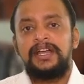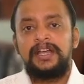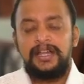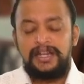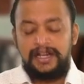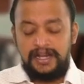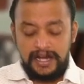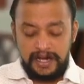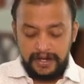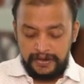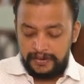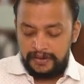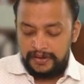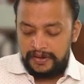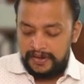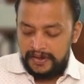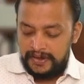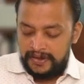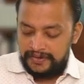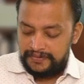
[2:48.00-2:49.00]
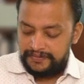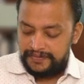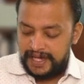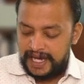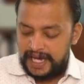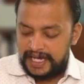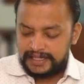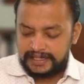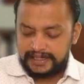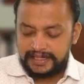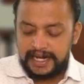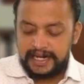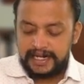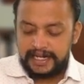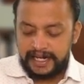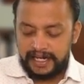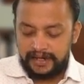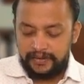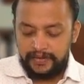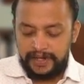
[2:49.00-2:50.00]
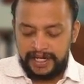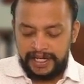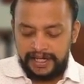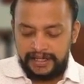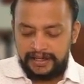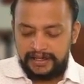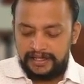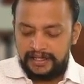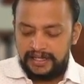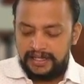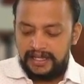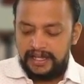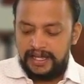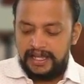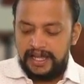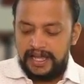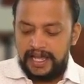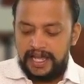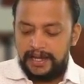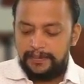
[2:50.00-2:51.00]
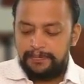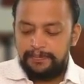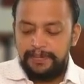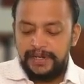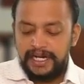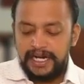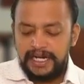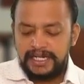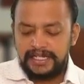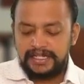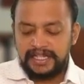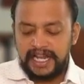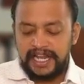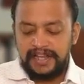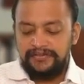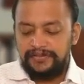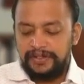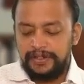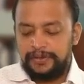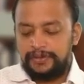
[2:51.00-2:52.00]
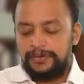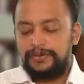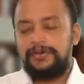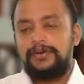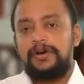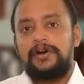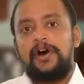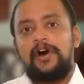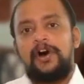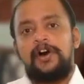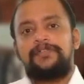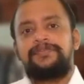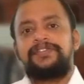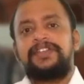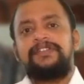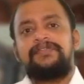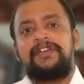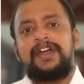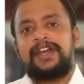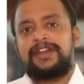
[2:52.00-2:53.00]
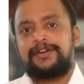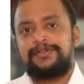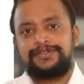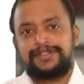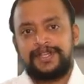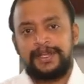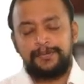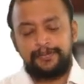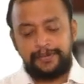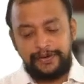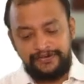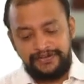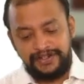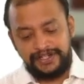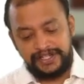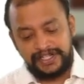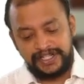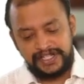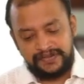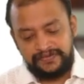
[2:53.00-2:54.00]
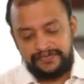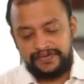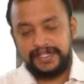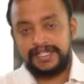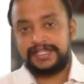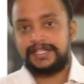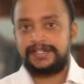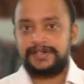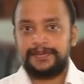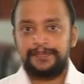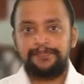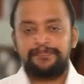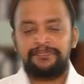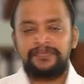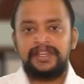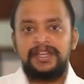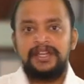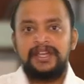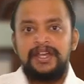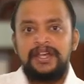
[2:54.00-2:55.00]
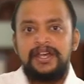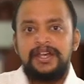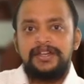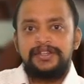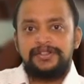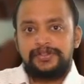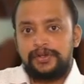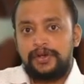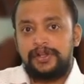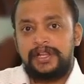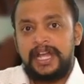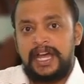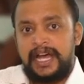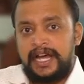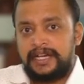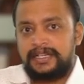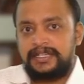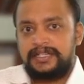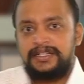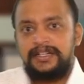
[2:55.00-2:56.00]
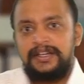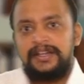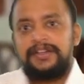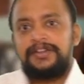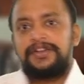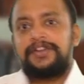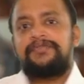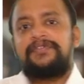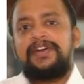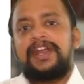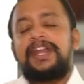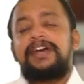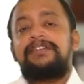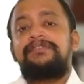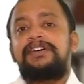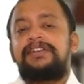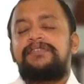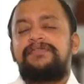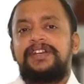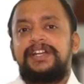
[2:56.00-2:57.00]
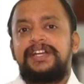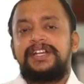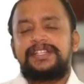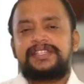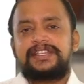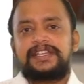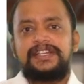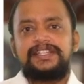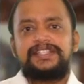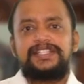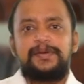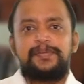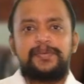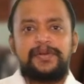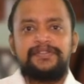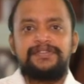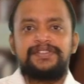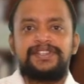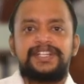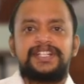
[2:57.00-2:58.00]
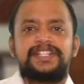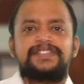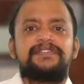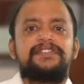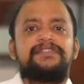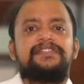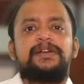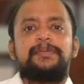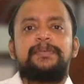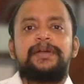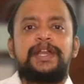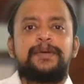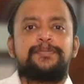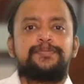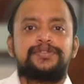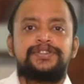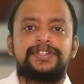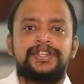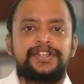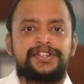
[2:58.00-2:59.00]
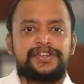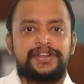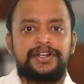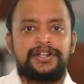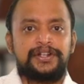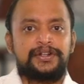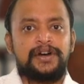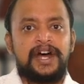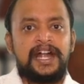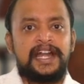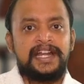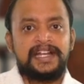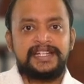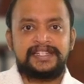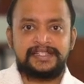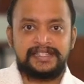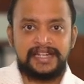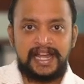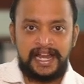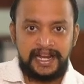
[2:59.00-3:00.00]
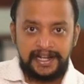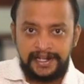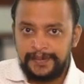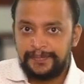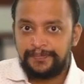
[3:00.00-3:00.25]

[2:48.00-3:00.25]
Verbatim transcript: now we are starting with a bird's eye view of the warehousing provisions first. So that now whenever we discuss the provisions, we will be in a position to understand